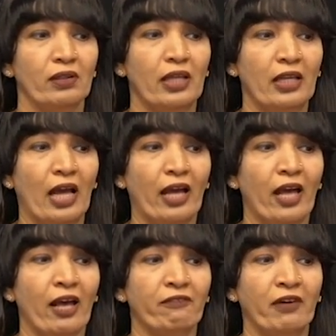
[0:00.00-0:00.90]
then I
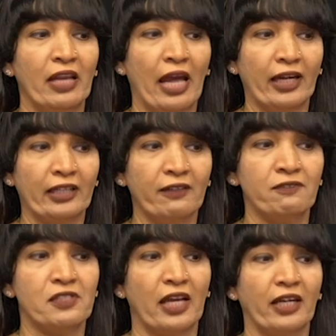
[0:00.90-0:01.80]
have an
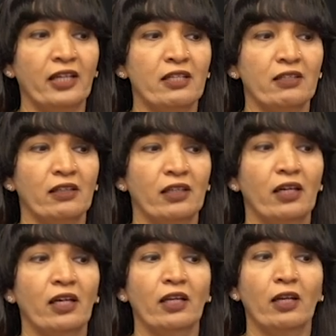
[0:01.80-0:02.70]
active site.
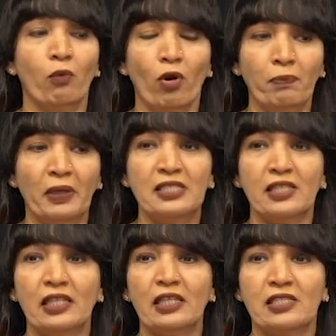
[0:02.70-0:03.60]
Now what
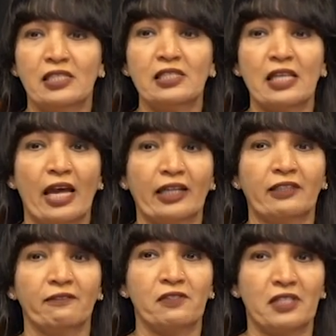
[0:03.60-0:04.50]
basically is this
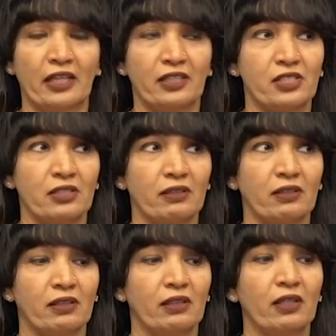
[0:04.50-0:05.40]
active site?
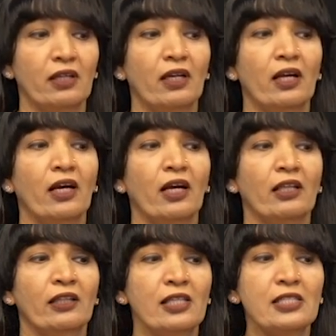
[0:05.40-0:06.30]

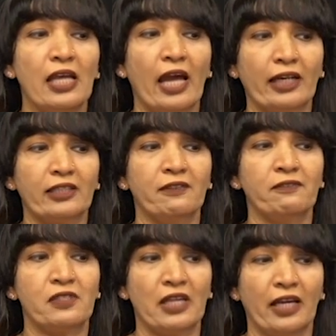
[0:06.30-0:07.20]
This
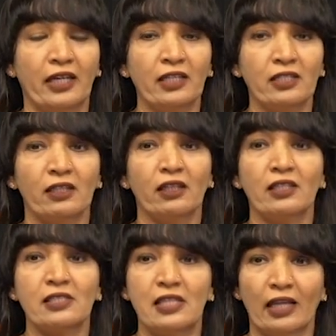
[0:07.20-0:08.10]
active site
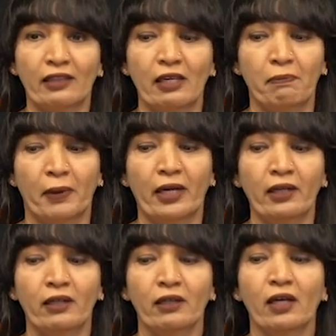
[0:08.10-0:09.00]
is nothing
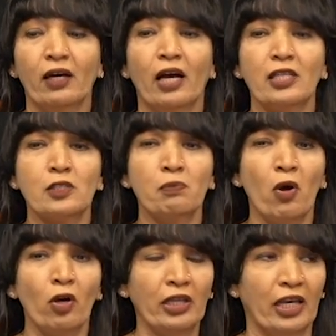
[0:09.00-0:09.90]
but a
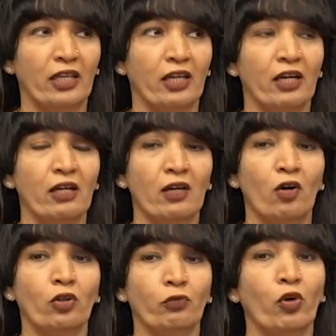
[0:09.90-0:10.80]
small area
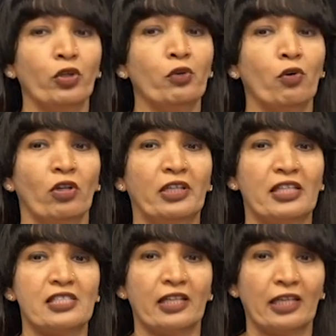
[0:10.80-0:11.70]
or what you call it
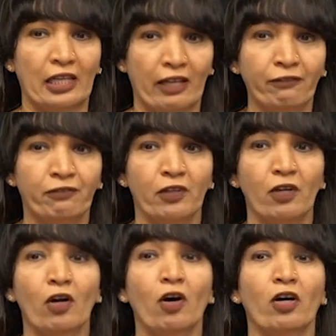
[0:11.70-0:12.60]
as a cleft
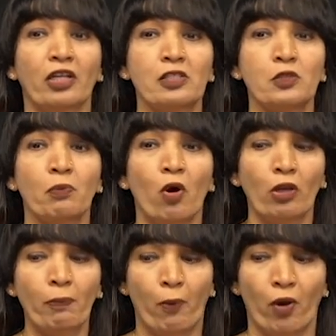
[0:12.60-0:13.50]
or a
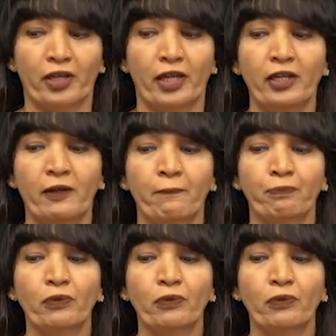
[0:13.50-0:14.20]
small pocket